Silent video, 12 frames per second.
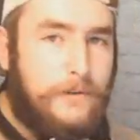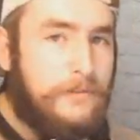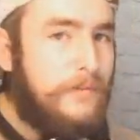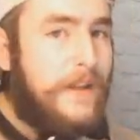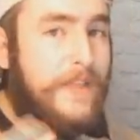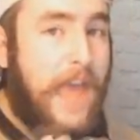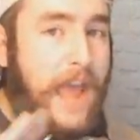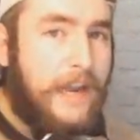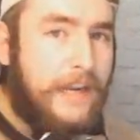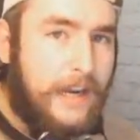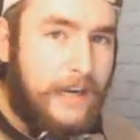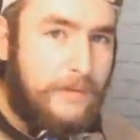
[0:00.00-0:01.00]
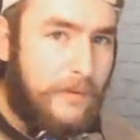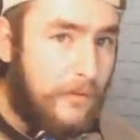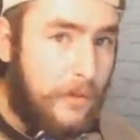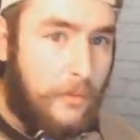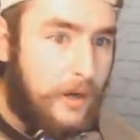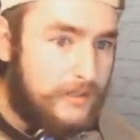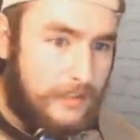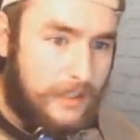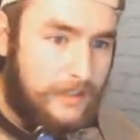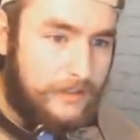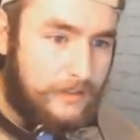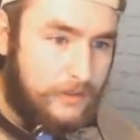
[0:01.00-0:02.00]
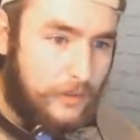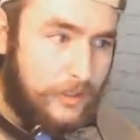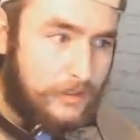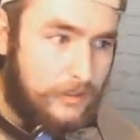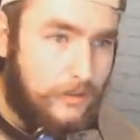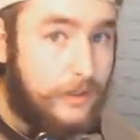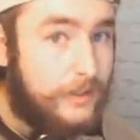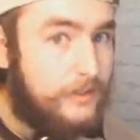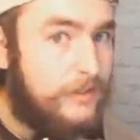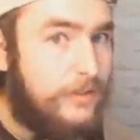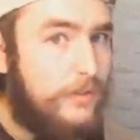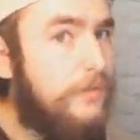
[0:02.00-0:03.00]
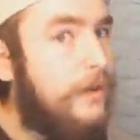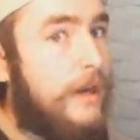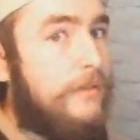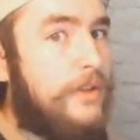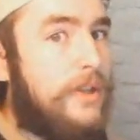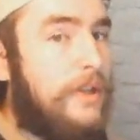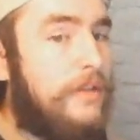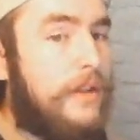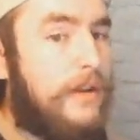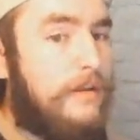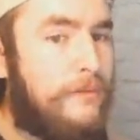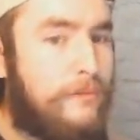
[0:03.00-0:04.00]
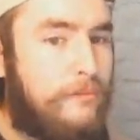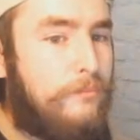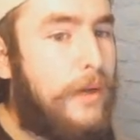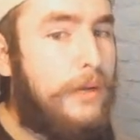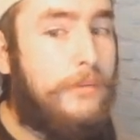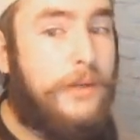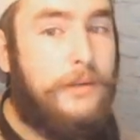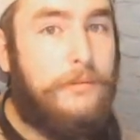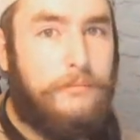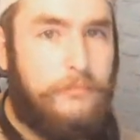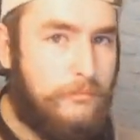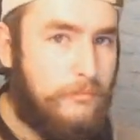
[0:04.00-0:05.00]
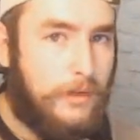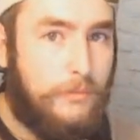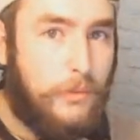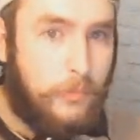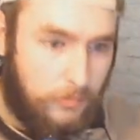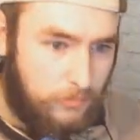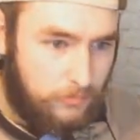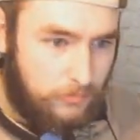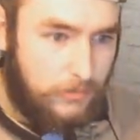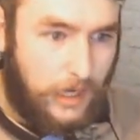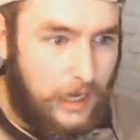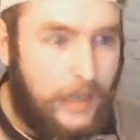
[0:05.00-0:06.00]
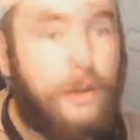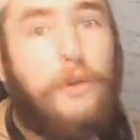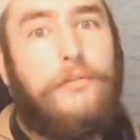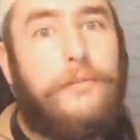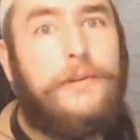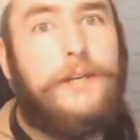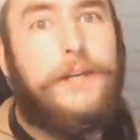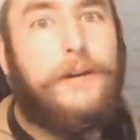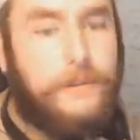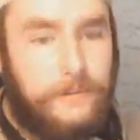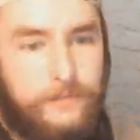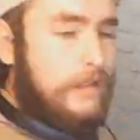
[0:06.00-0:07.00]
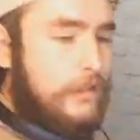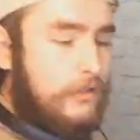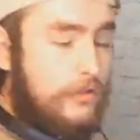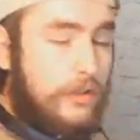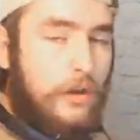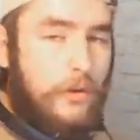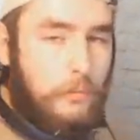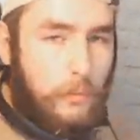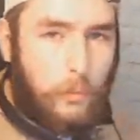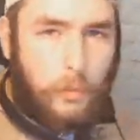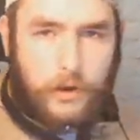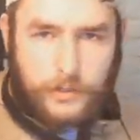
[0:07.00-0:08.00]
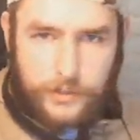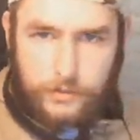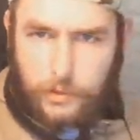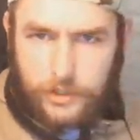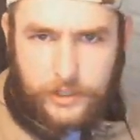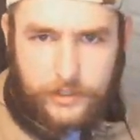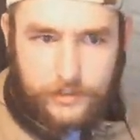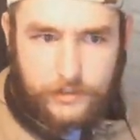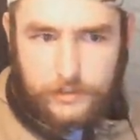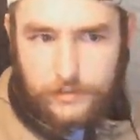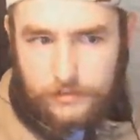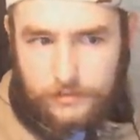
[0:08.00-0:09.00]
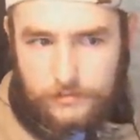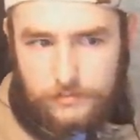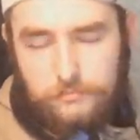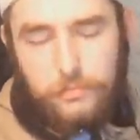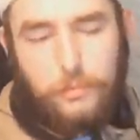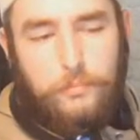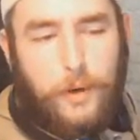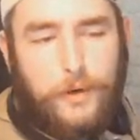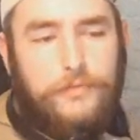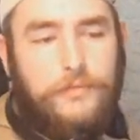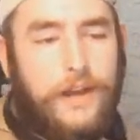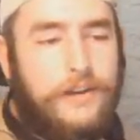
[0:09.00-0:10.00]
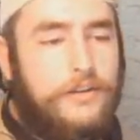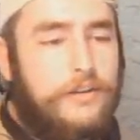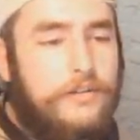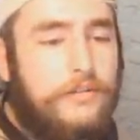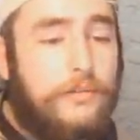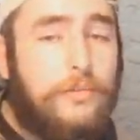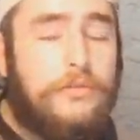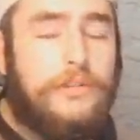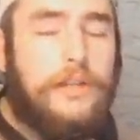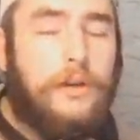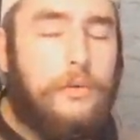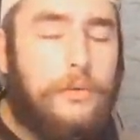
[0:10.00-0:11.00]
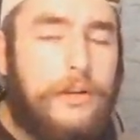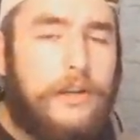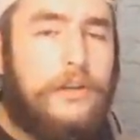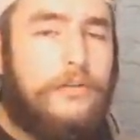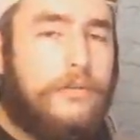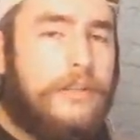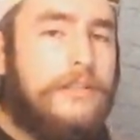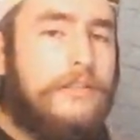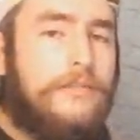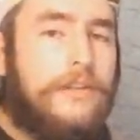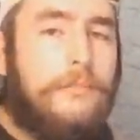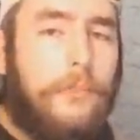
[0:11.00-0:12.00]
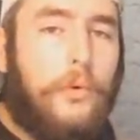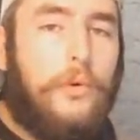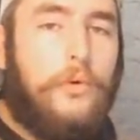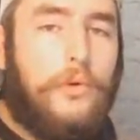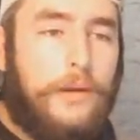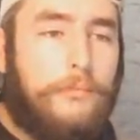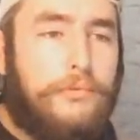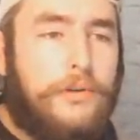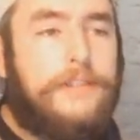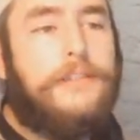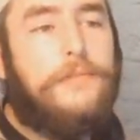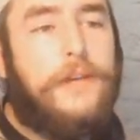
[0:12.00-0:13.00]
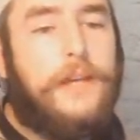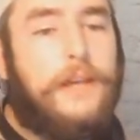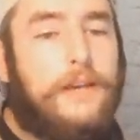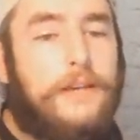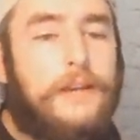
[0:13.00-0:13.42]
is about the end game of the Wastelanders questline, so if you haven't done that, maybe click off the video. So why do you want it? Well, both factions will sell increasingly more impressive gear